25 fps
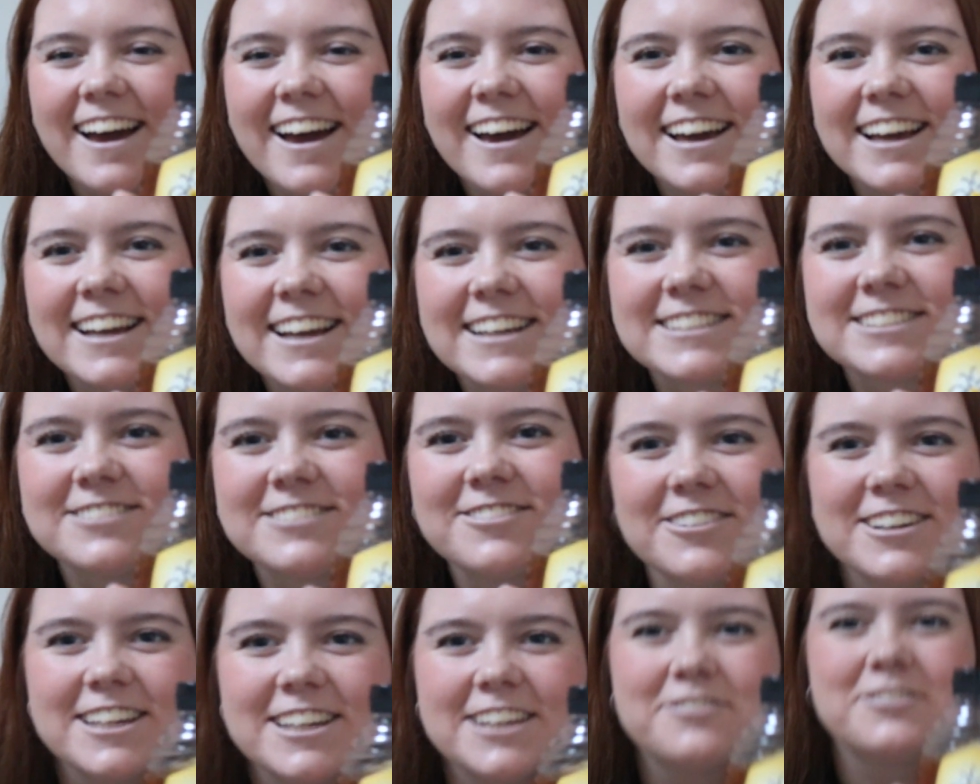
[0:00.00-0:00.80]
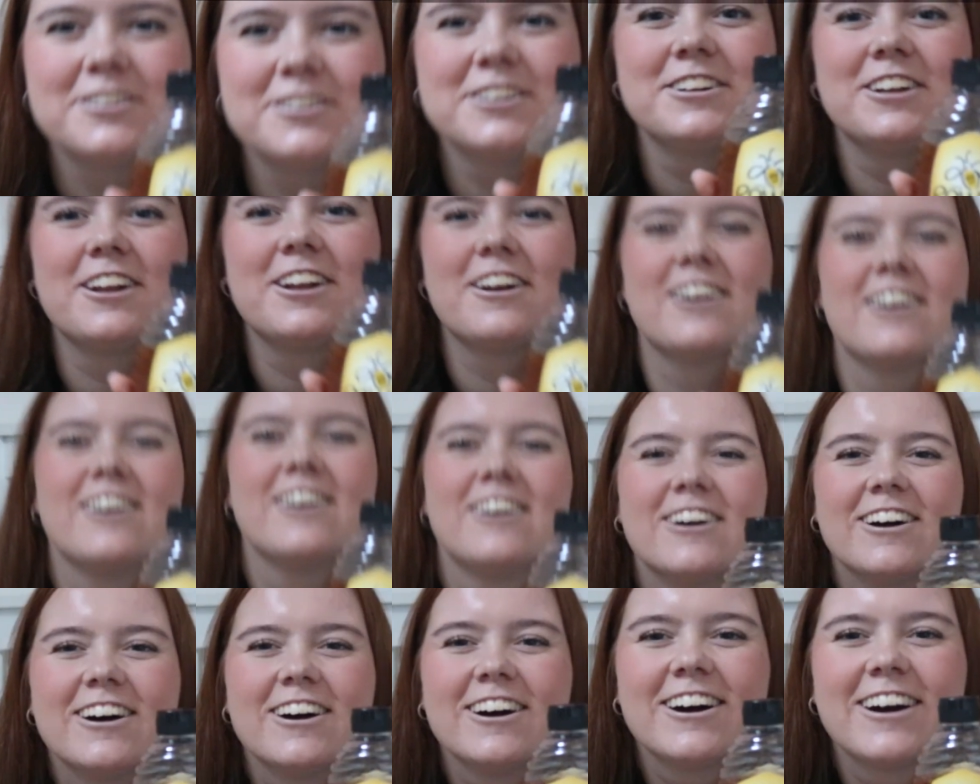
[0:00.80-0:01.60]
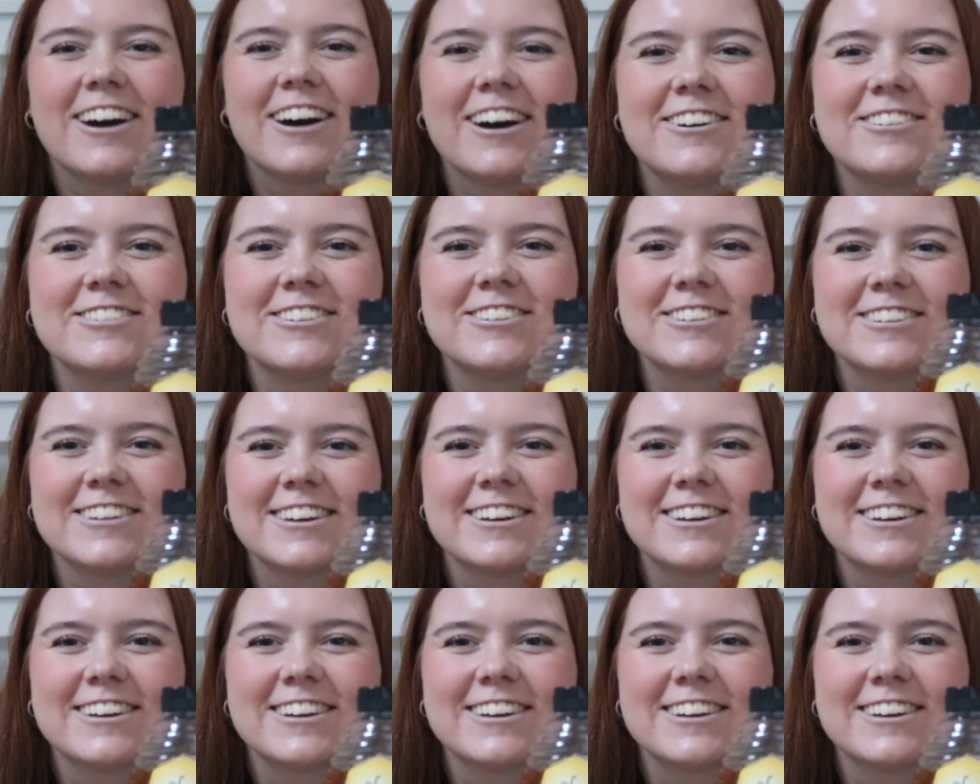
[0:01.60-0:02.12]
It's not even... Hold on.